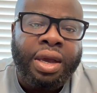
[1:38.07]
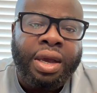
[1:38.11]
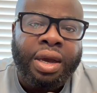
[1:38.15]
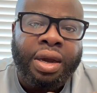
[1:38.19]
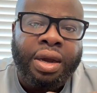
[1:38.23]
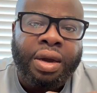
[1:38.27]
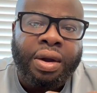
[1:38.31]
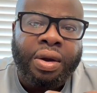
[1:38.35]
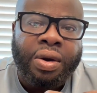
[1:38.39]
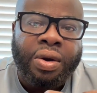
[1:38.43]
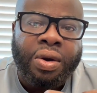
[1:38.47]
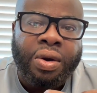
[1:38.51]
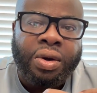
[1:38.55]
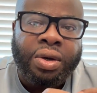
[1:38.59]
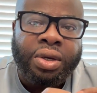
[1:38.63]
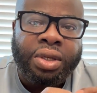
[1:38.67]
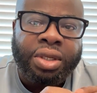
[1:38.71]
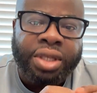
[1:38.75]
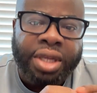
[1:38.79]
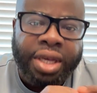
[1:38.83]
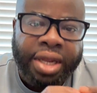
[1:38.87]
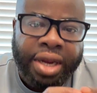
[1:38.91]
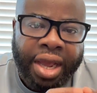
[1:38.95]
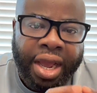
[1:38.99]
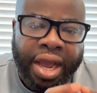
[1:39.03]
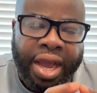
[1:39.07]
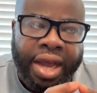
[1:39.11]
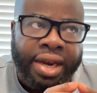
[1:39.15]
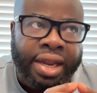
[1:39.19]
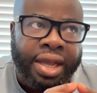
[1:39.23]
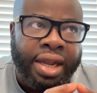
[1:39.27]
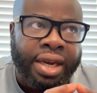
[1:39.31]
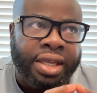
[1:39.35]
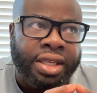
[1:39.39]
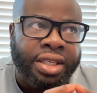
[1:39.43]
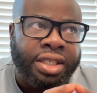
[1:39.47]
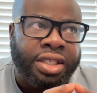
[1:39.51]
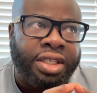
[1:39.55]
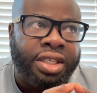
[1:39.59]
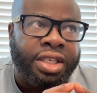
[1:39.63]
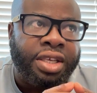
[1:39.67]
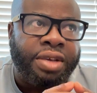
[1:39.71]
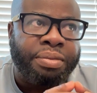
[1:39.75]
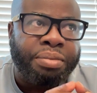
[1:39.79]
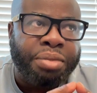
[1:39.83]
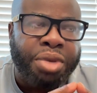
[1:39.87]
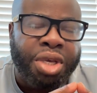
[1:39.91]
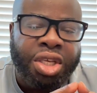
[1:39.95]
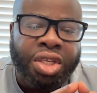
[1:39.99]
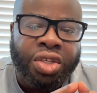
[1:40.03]
or data analyst,
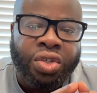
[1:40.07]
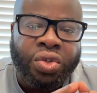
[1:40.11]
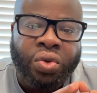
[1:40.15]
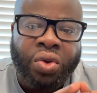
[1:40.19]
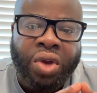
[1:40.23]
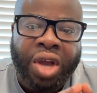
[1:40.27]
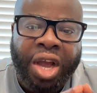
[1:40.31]
it means you